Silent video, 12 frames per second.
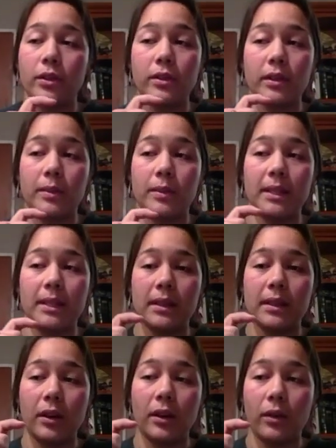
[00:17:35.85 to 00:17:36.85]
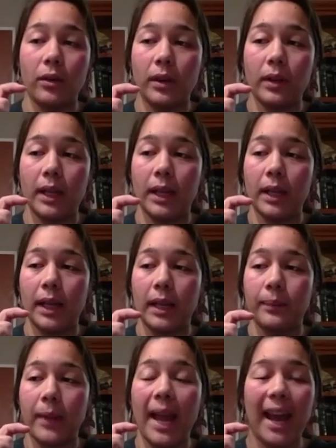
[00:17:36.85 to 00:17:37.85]
species can only
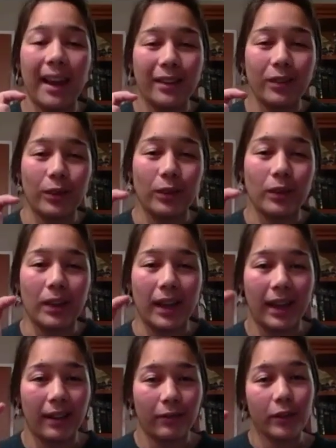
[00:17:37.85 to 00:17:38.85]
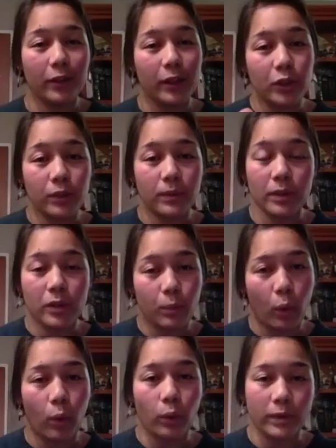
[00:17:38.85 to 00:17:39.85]
handle a very
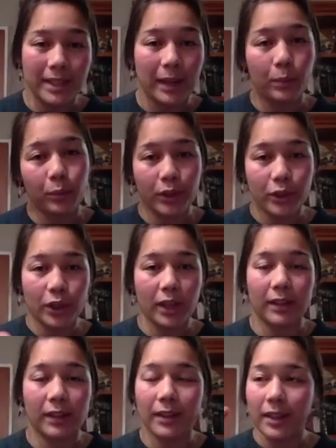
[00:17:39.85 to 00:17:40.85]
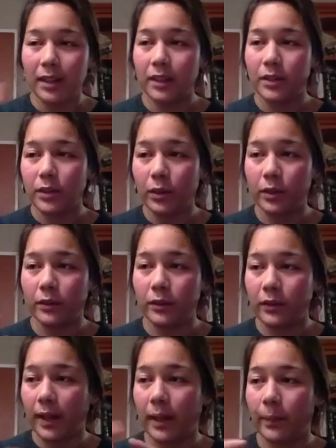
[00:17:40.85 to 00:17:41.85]
small temperature sort of
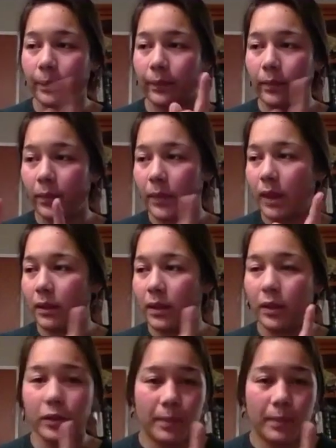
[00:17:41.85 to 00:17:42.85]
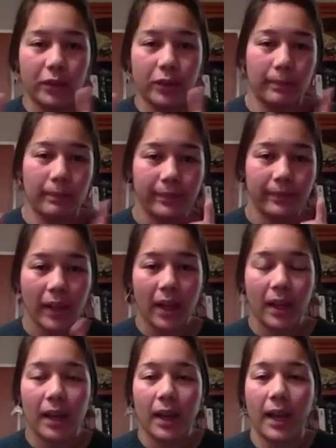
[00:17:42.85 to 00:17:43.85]
spectrum.
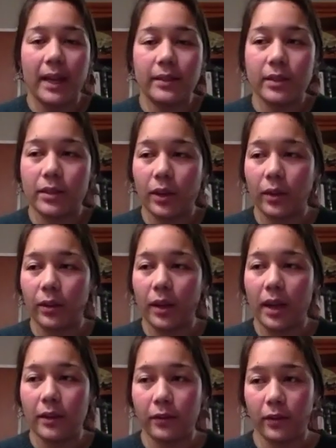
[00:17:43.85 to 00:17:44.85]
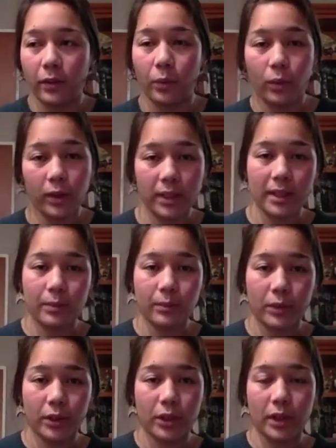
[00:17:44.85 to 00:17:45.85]
And so if the water
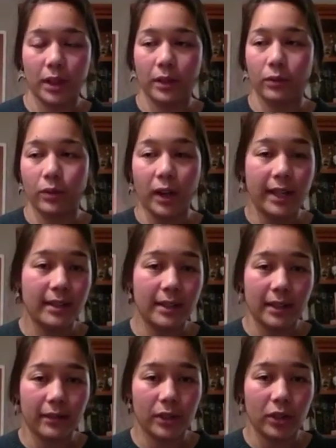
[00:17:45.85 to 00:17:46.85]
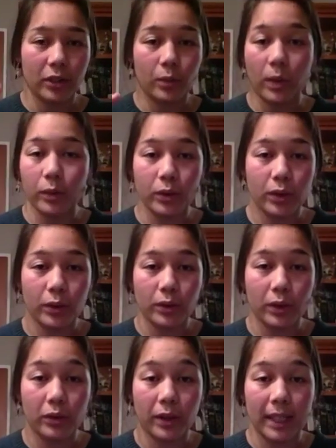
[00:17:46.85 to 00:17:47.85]
temperature rises even just 1 or 2
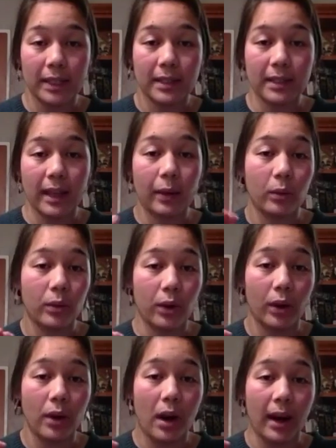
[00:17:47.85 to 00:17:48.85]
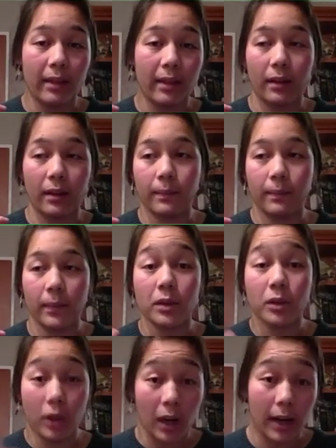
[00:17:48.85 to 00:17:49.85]
degrees, they will either
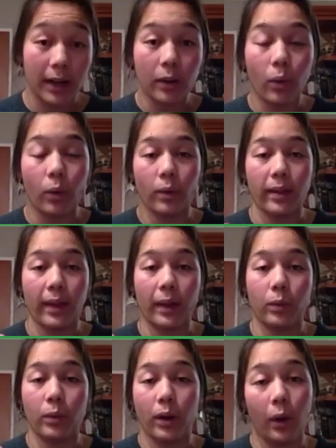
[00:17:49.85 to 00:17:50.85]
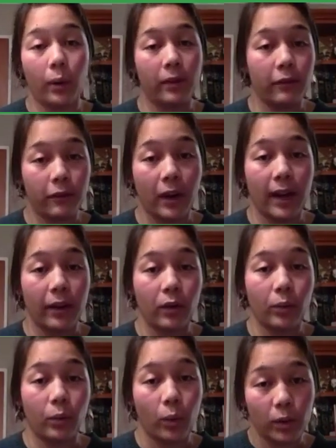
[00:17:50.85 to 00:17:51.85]
die, or they will go and find
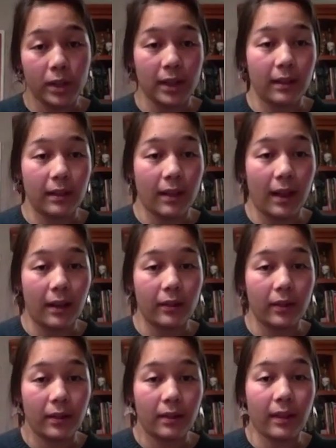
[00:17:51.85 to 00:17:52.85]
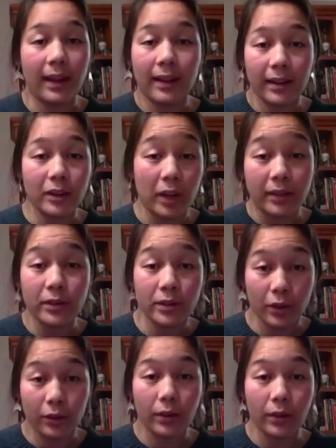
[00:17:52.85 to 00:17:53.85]
water that they can adjust
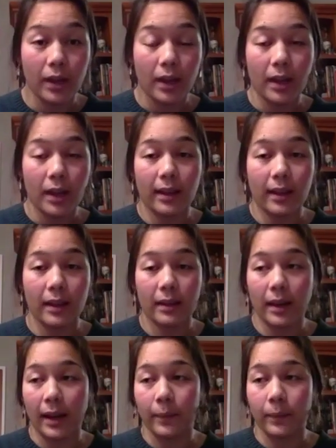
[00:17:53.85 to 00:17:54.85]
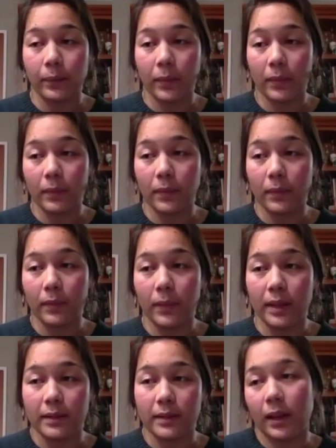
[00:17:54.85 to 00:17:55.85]
to. That
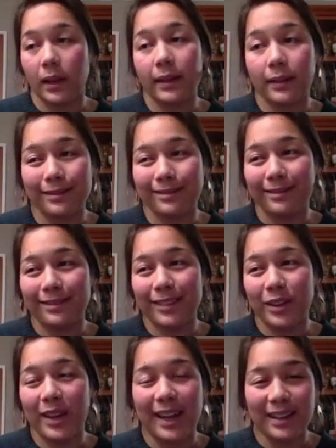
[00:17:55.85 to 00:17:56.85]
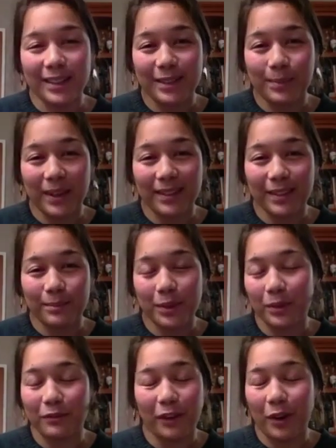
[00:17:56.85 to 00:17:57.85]
it's like you can't expect them
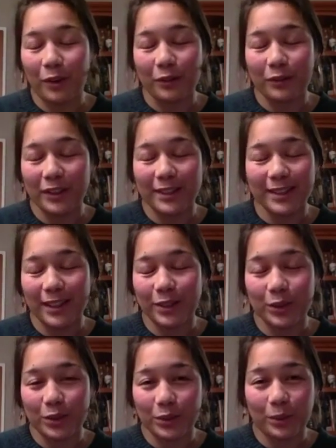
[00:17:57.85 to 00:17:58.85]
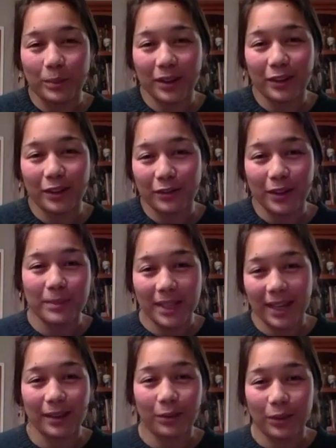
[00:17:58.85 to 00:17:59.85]
to evolve in such a short period of time to
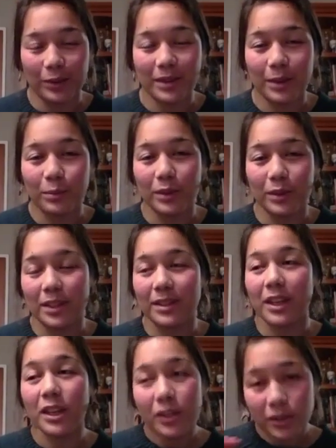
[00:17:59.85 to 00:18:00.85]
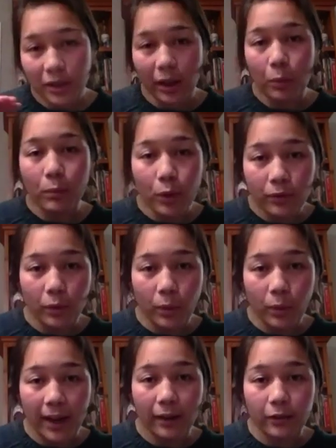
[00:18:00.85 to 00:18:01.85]
handle those temperatures. So they'll move
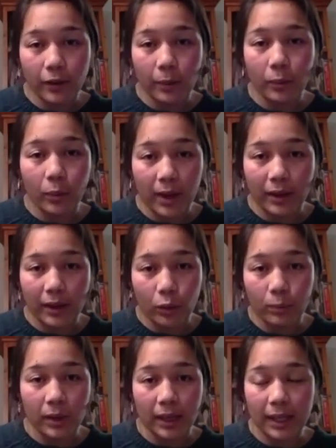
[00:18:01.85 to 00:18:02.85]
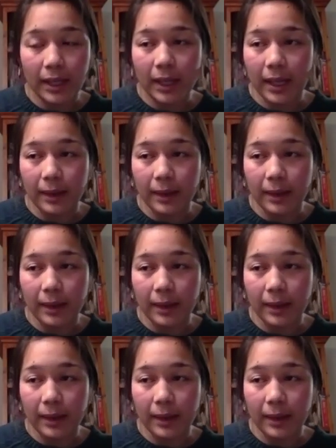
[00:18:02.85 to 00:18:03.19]
away from where they normally